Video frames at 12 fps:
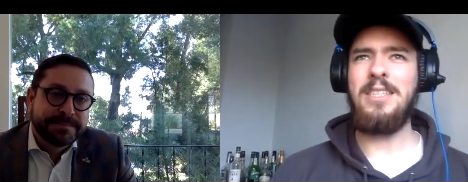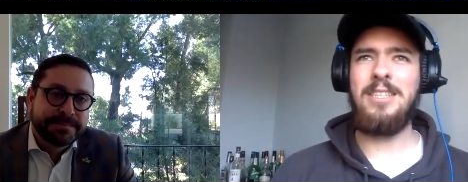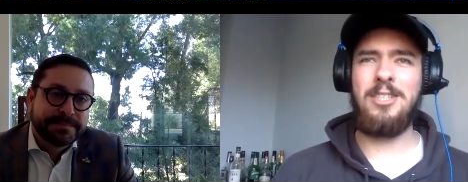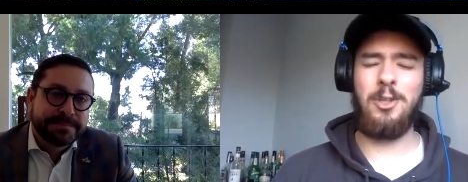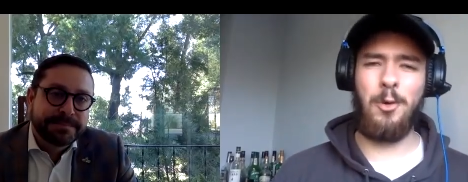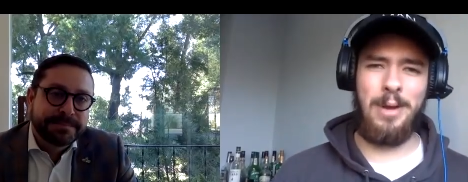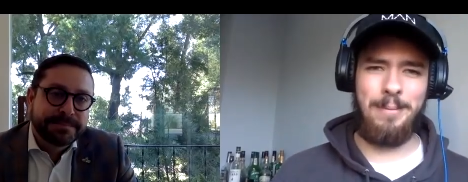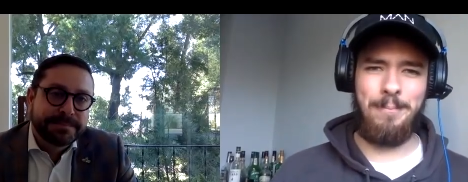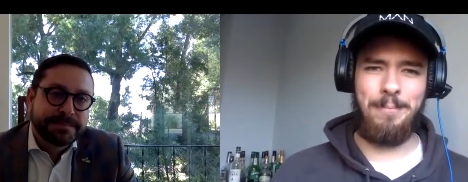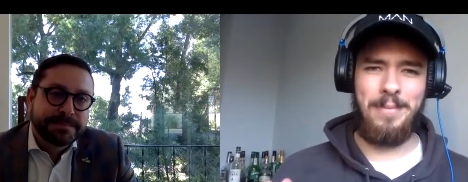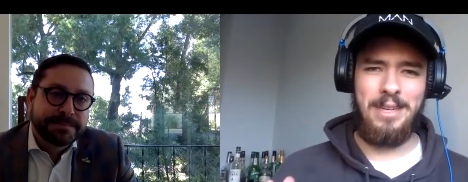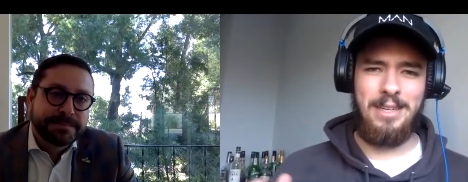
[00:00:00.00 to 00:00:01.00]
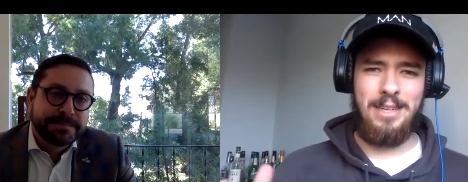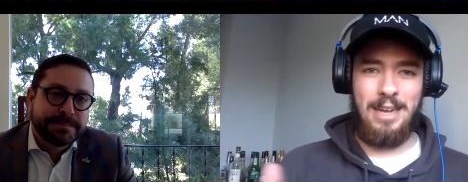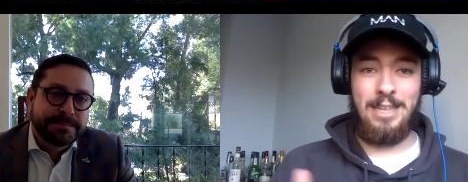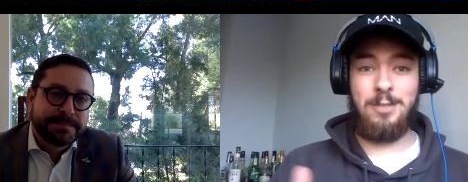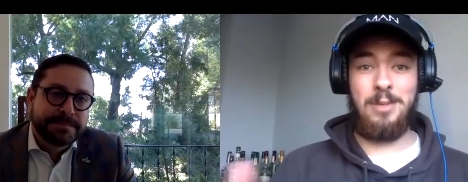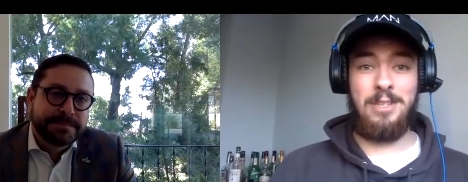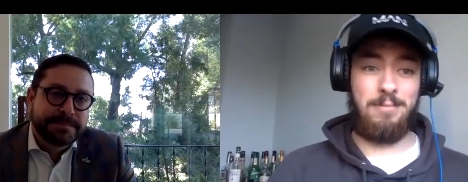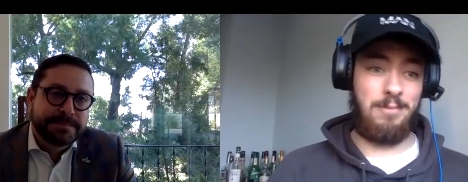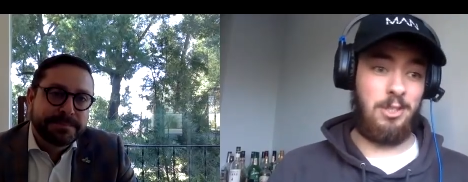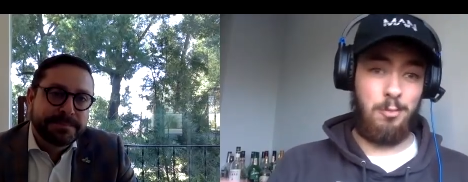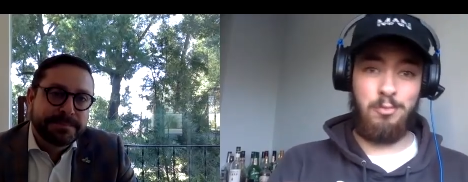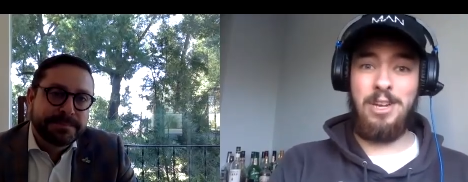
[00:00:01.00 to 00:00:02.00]
Speaker 1: So um, as we you
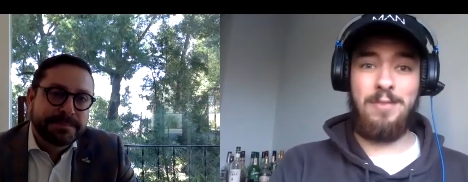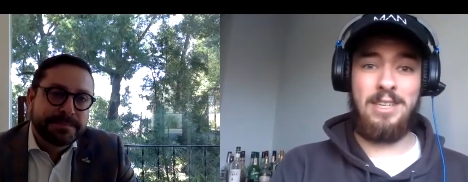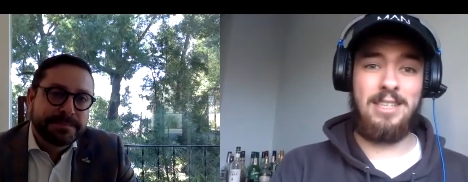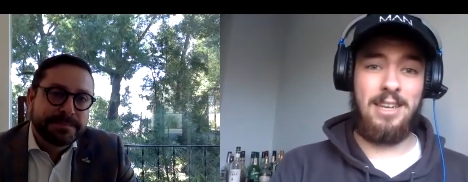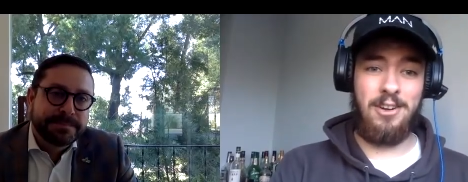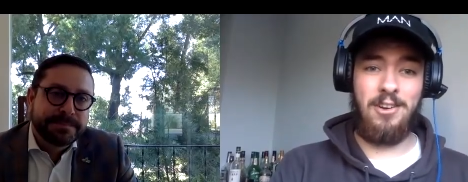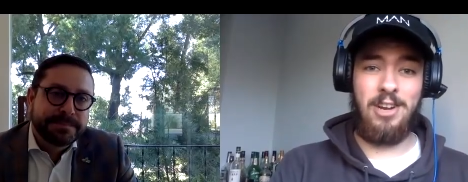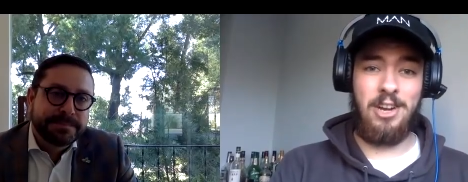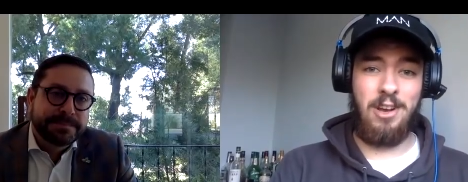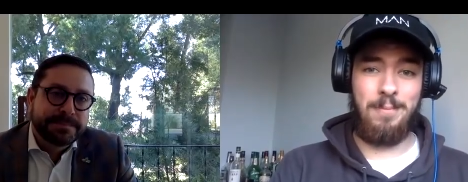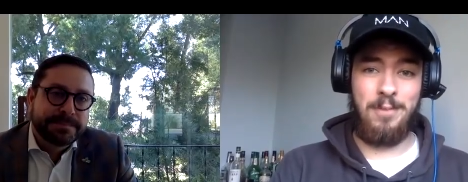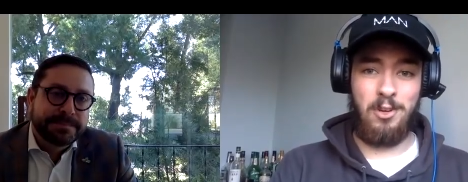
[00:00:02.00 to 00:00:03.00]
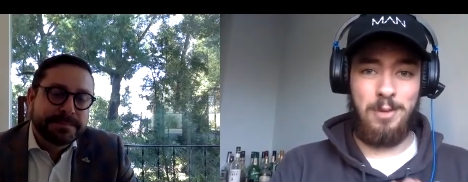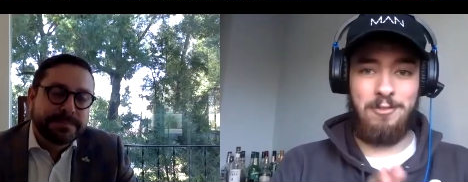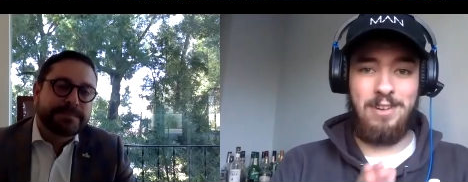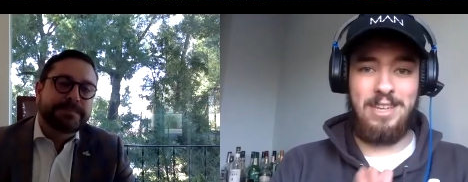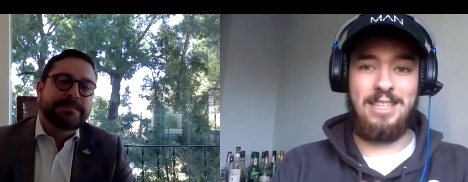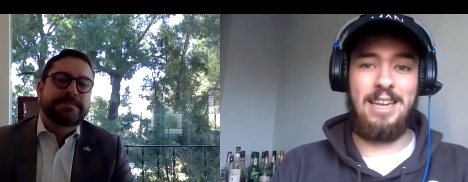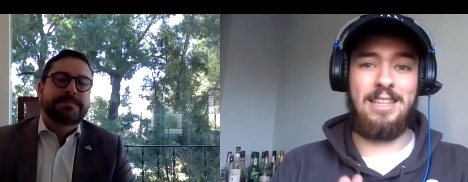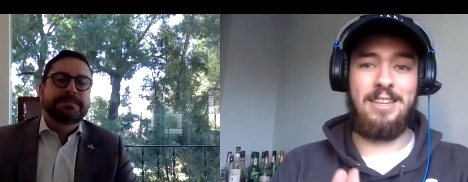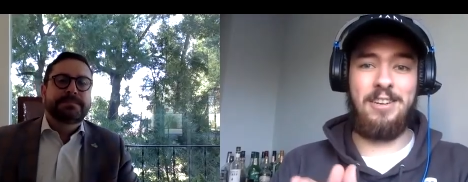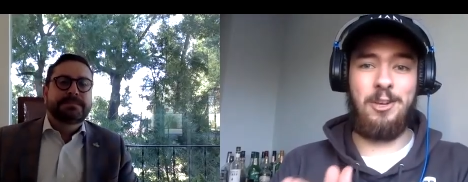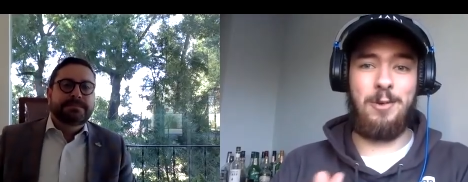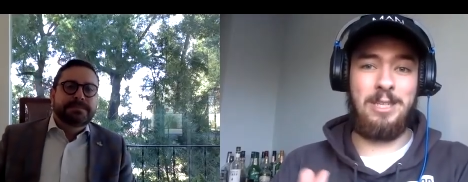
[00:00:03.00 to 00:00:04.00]
briefly said earlier on, the company recently had their
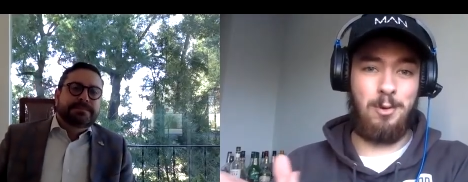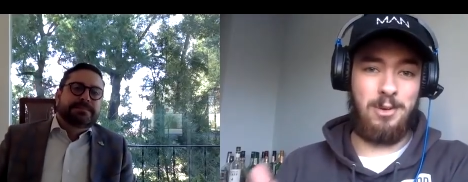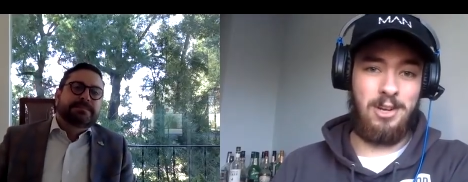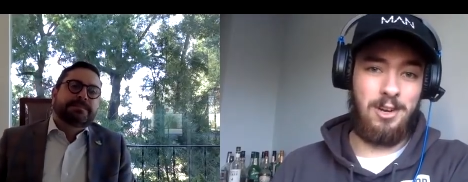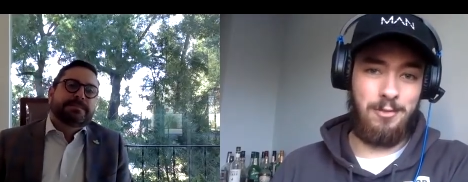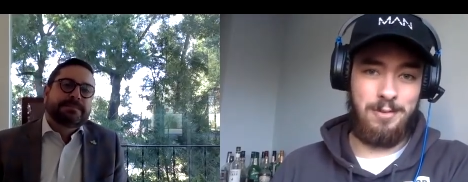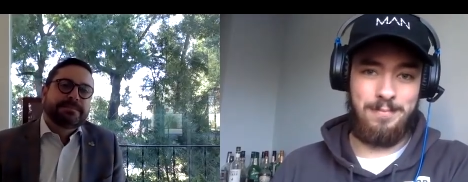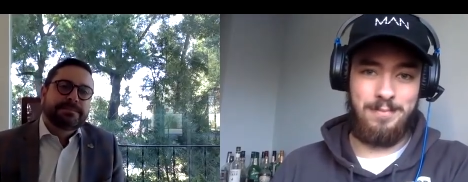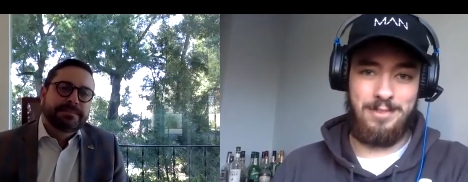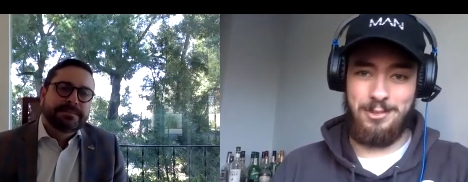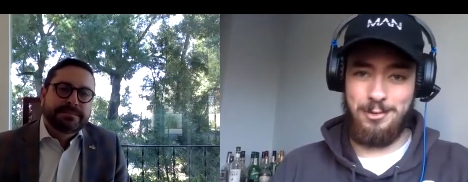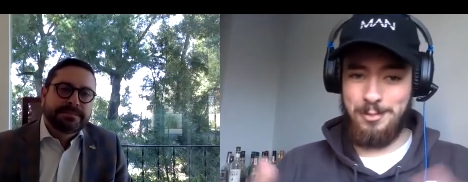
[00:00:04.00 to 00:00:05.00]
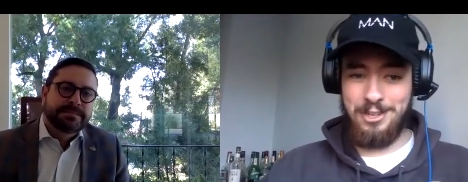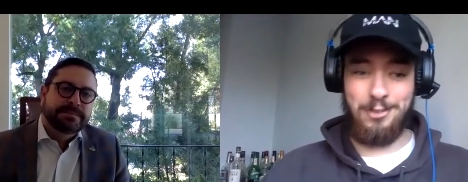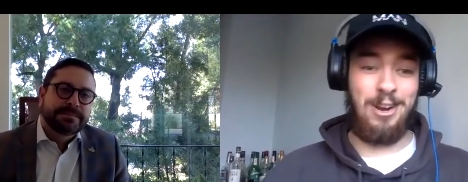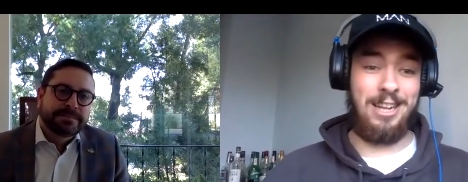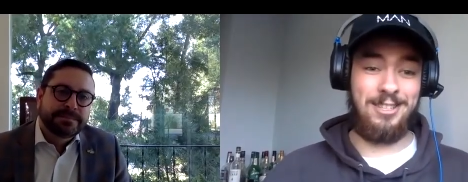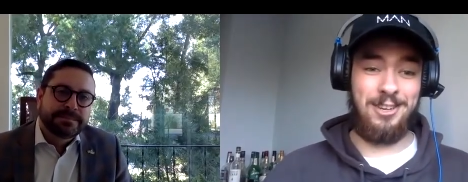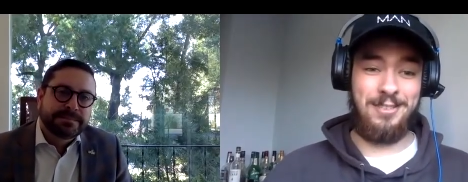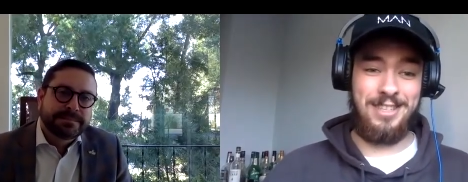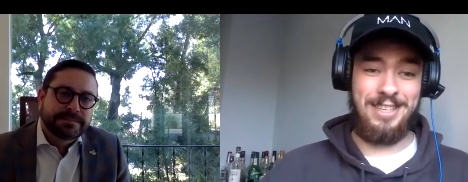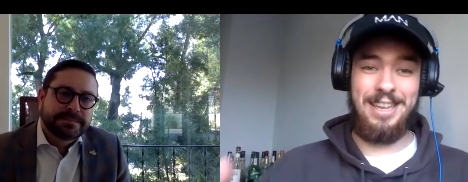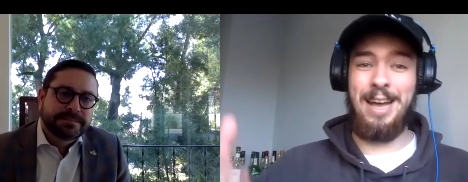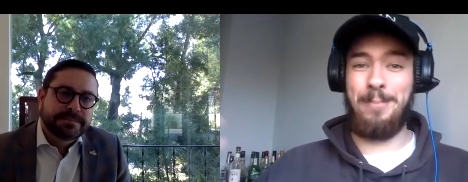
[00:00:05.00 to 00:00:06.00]
U.S. public offering. So congrats, obviously,
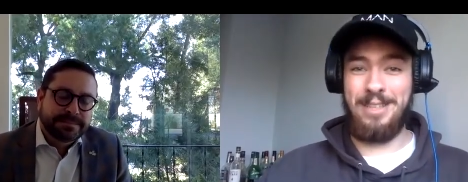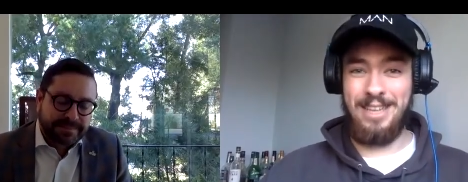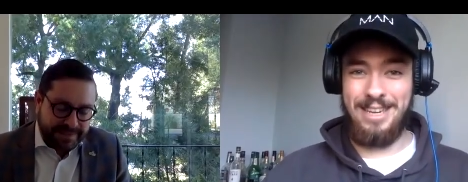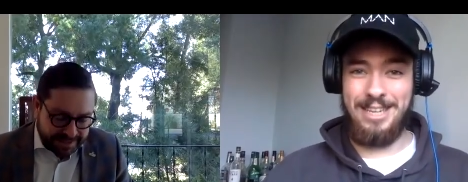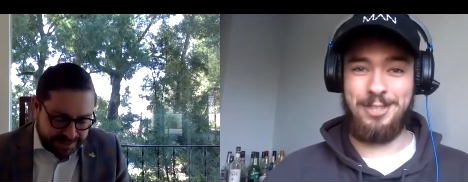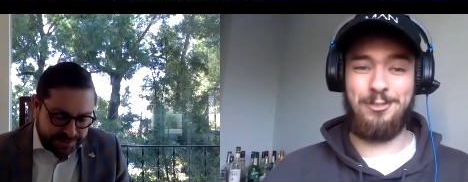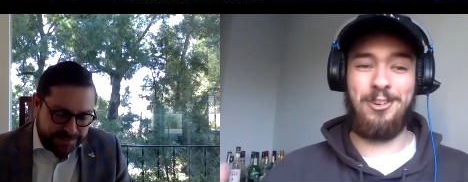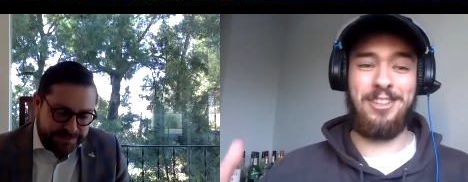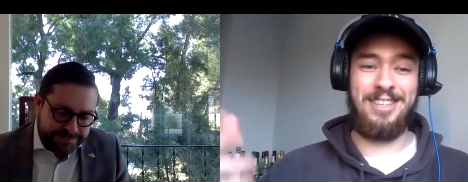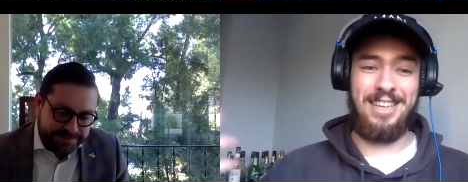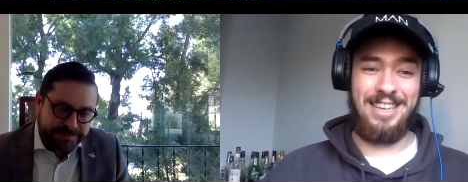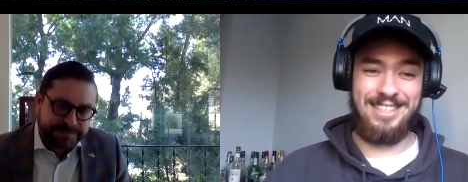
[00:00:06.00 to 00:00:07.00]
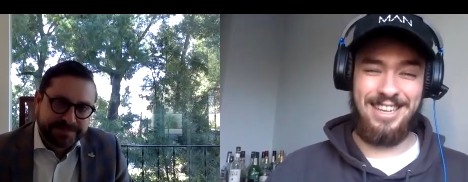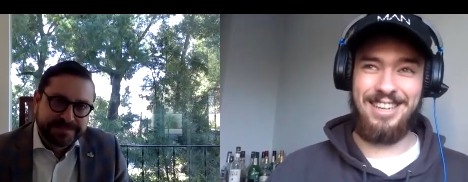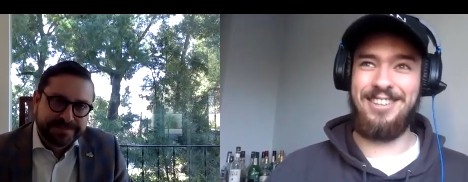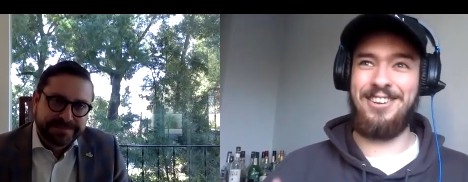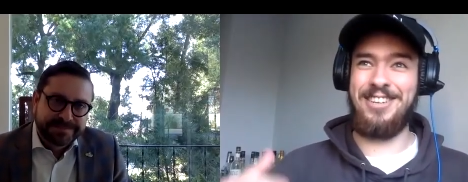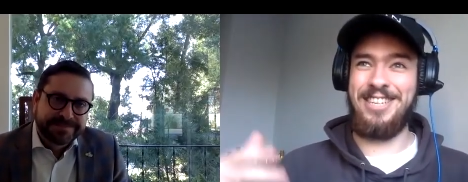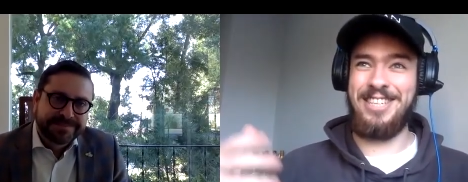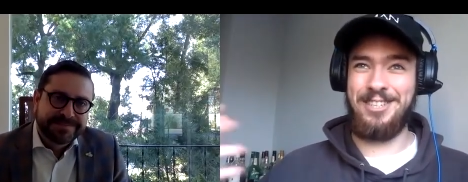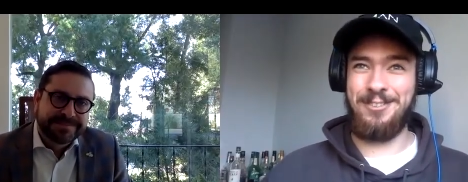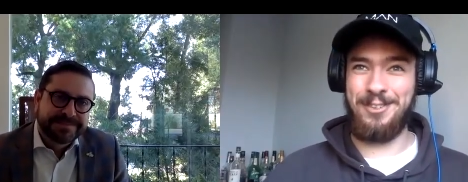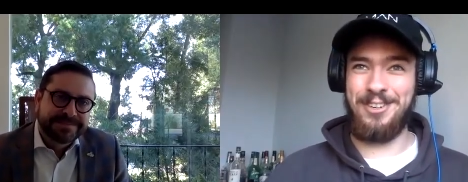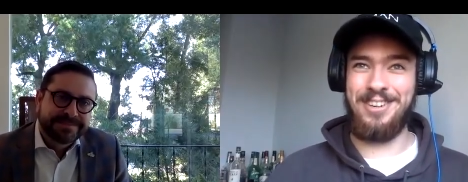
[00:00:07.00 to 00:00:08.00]
happy days. We're on the Nasdaq. A lot easier
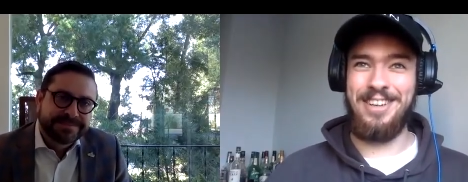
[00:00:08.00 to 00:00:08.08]
for